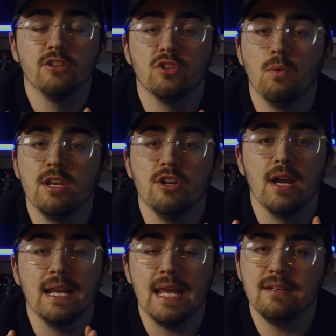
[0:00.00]
So when you're
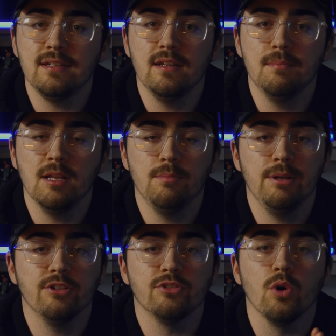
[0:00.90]
at 18
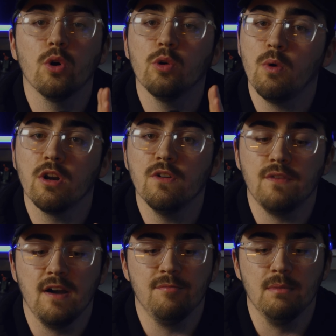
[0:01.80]
millimeters or
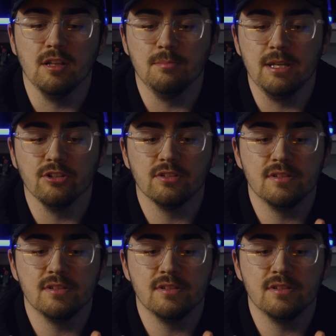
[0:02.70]
105 millimeters,